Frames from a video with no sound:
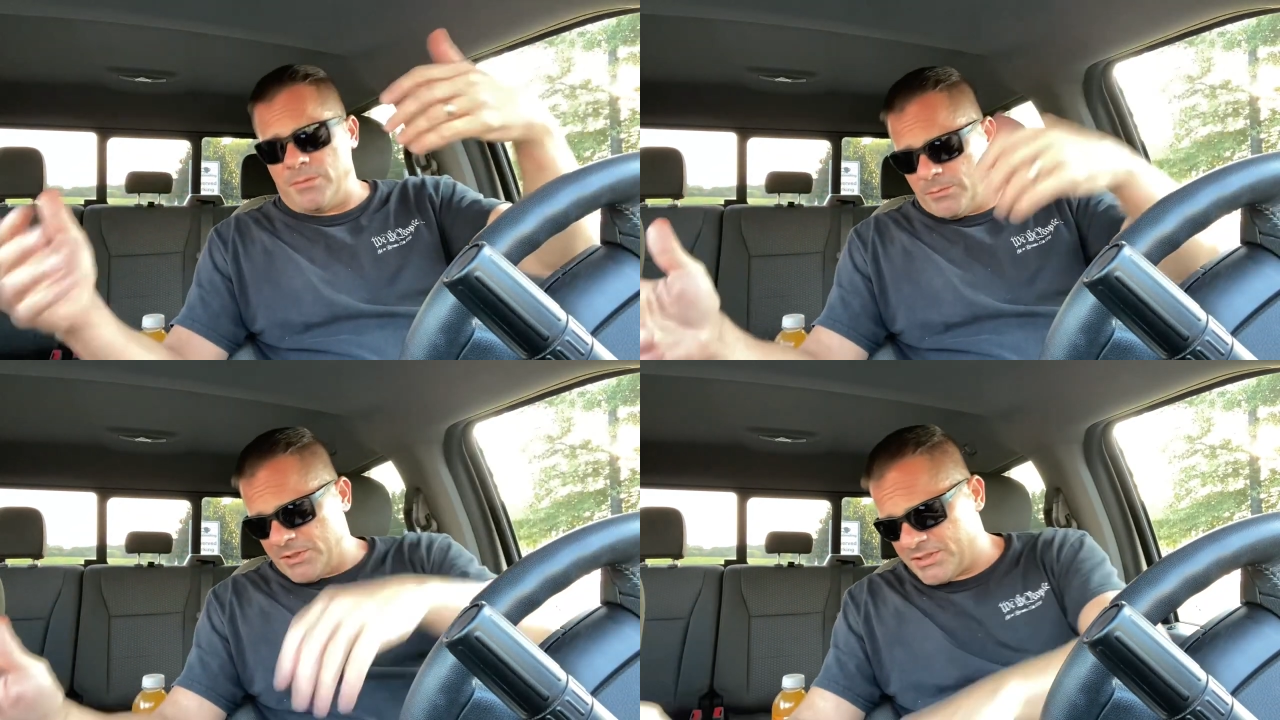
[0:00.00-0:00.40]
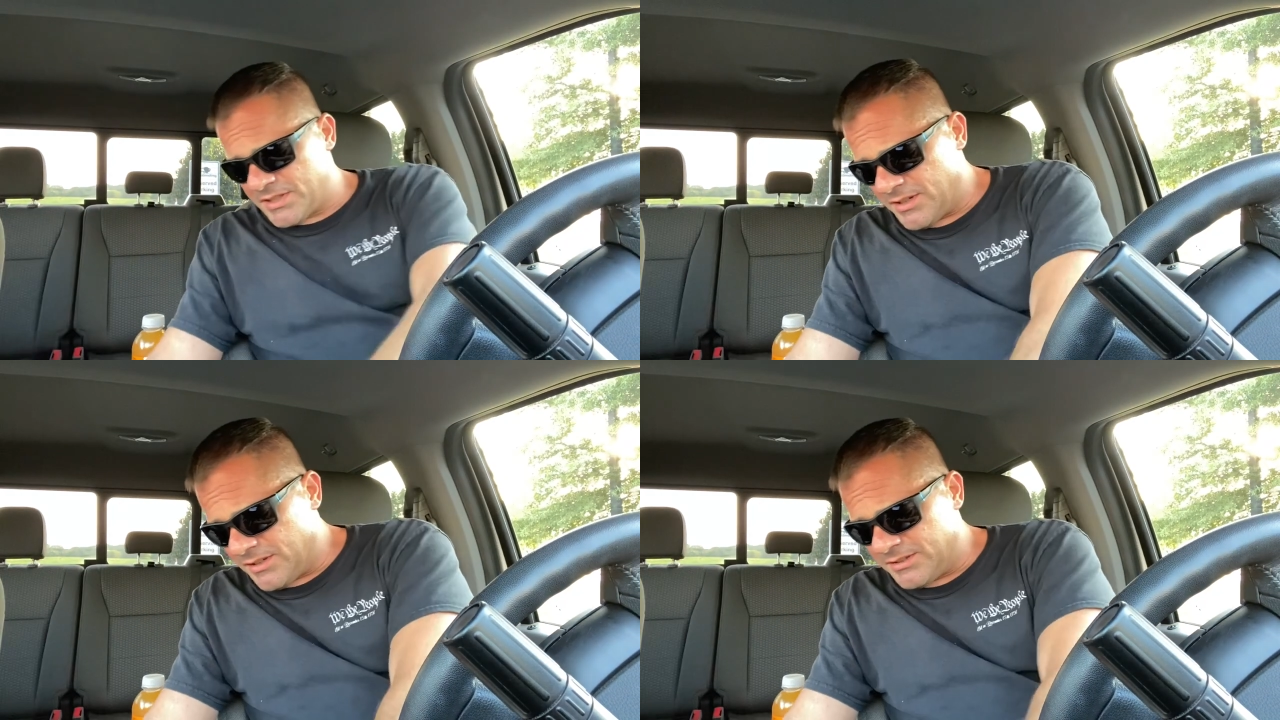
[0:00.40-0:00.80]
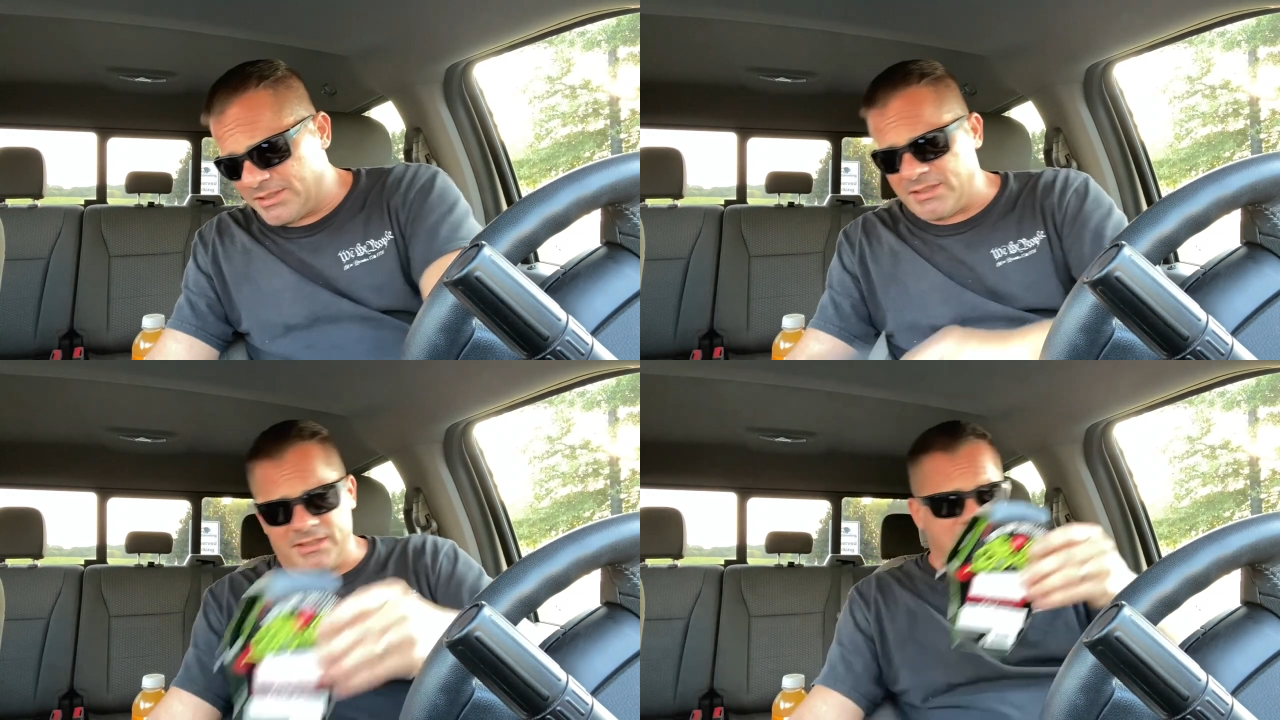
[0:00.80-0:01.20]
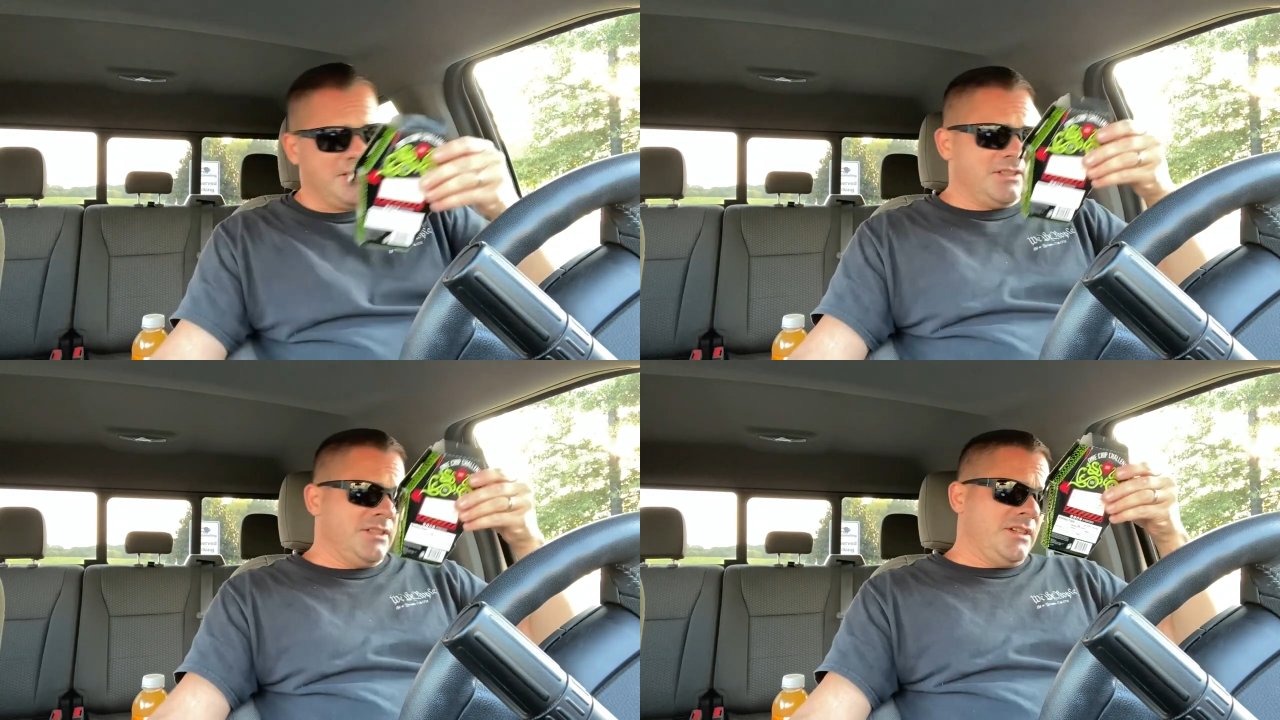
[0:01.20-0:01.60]
what's it called, the
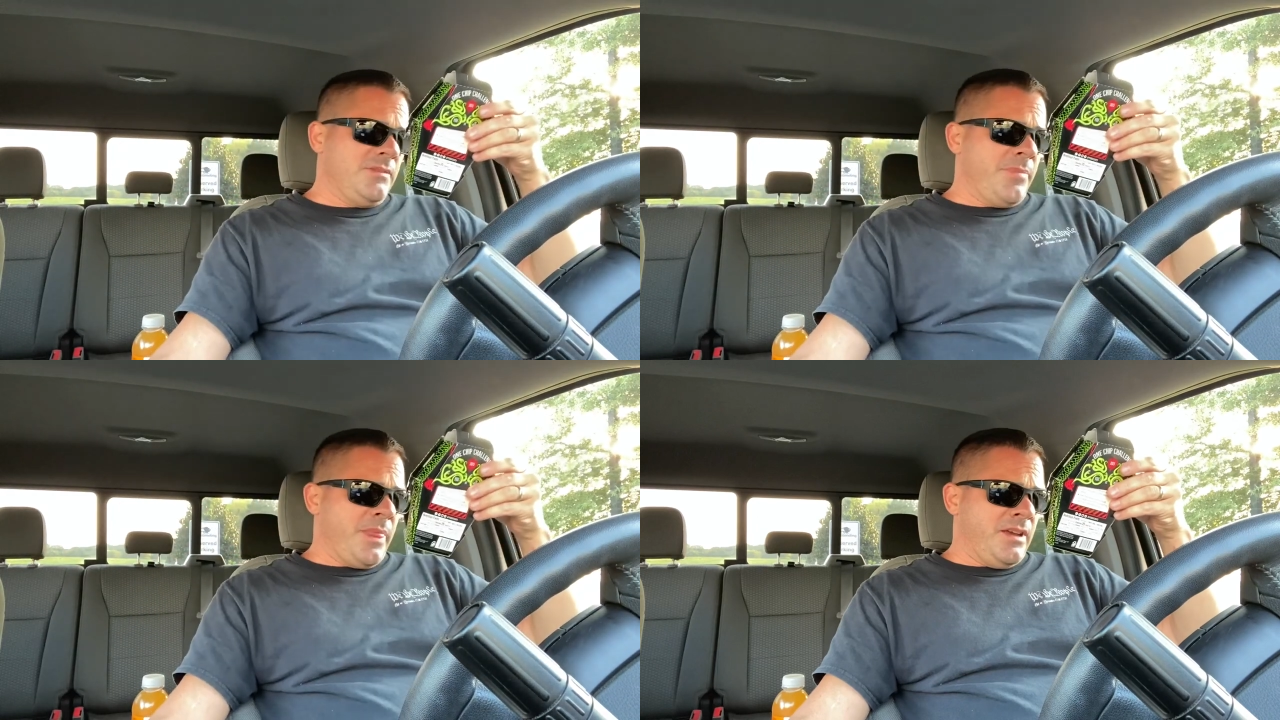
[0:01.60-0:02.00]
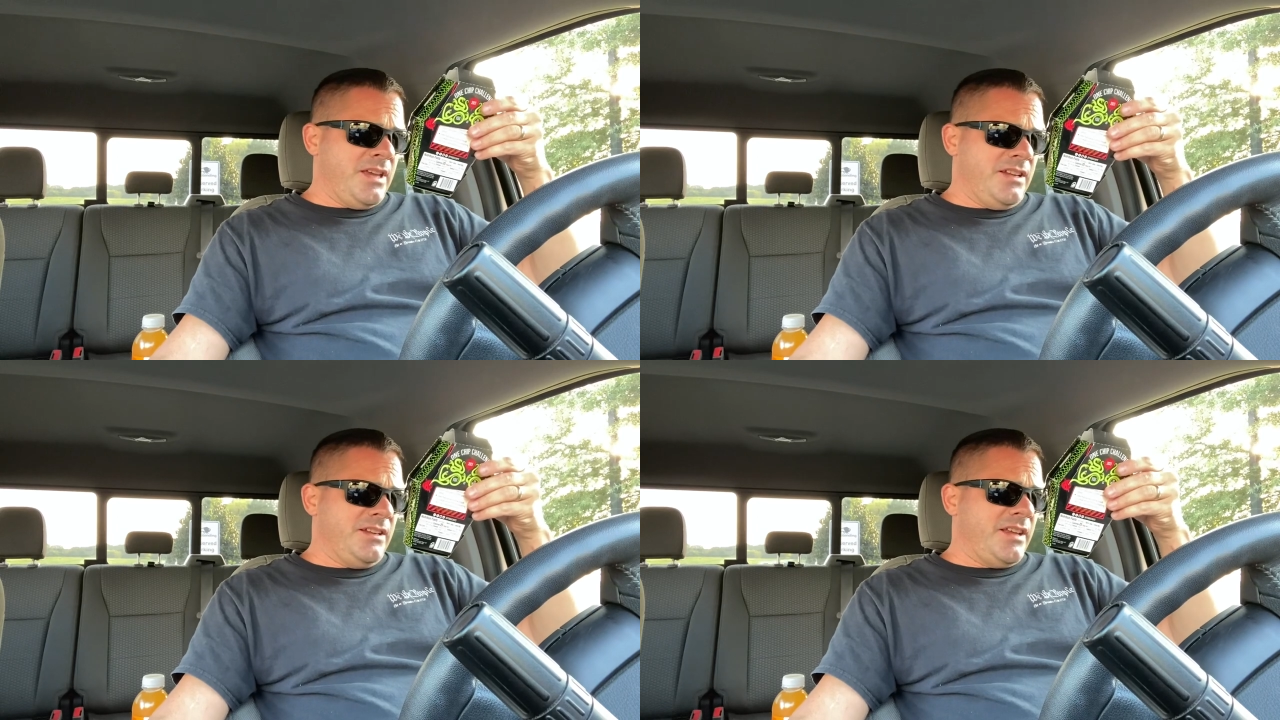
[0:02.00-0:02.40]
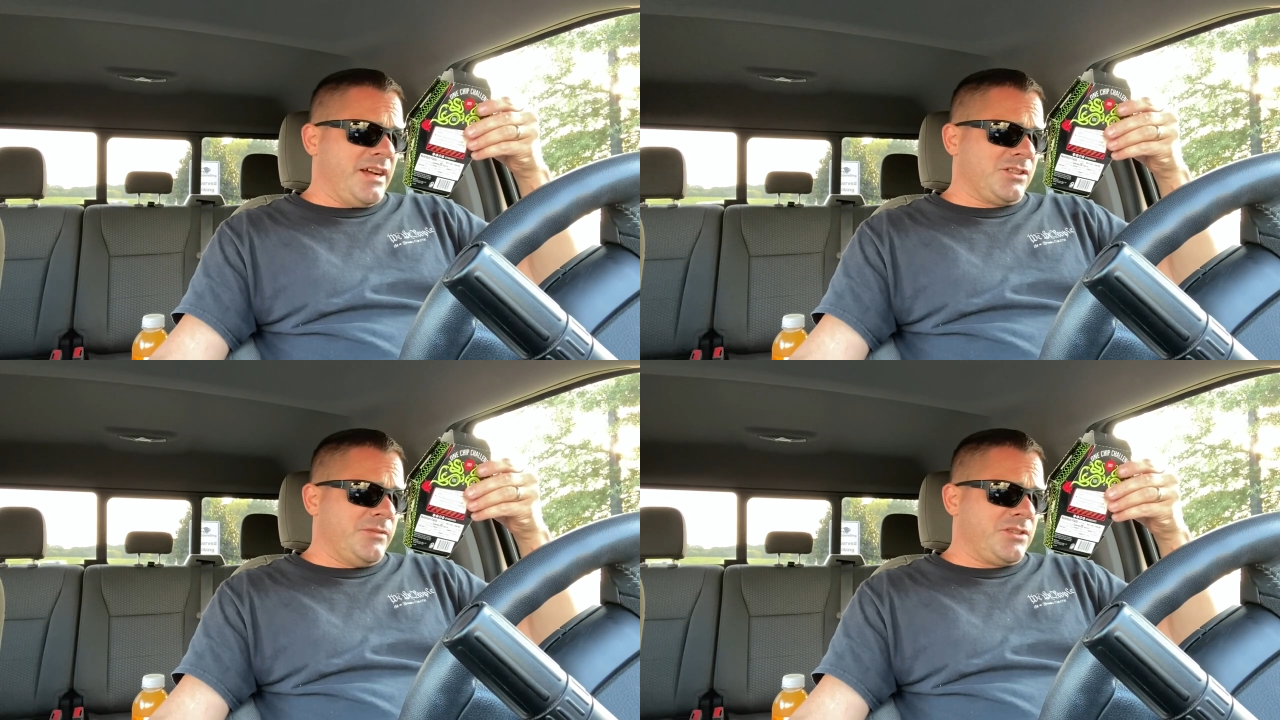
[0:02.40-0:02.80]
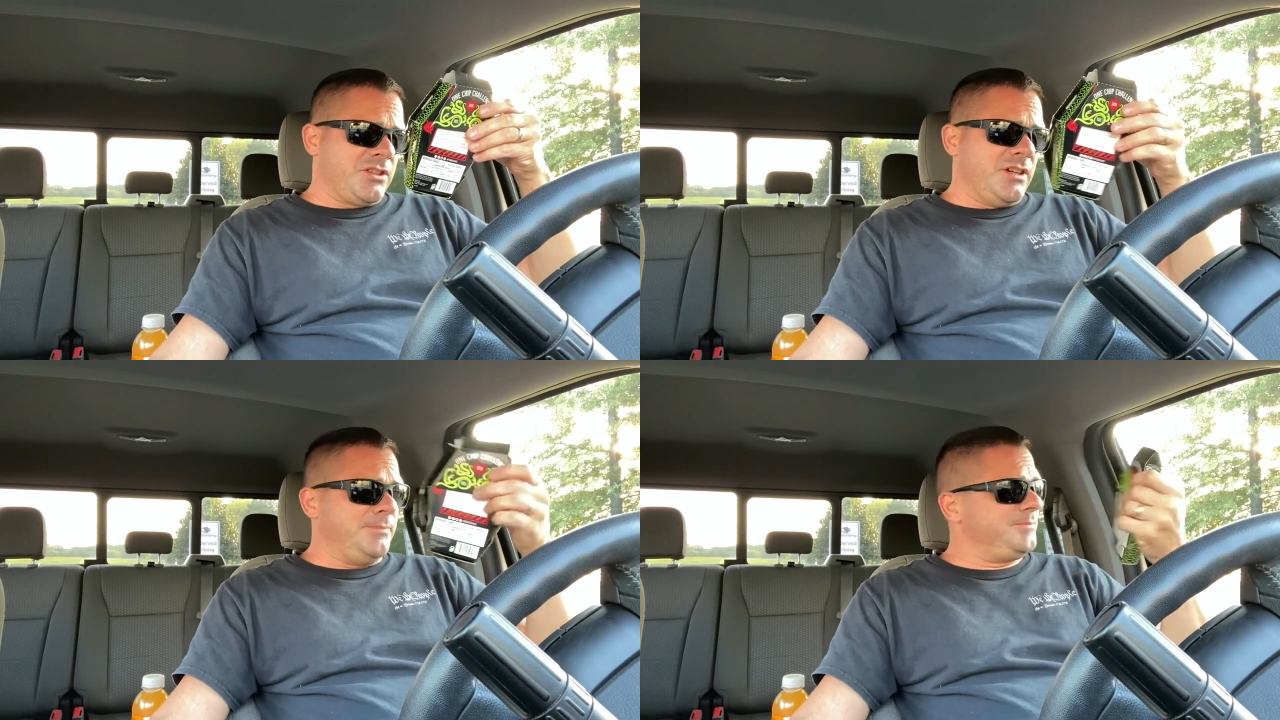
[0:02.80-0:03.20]
heat index of a chip.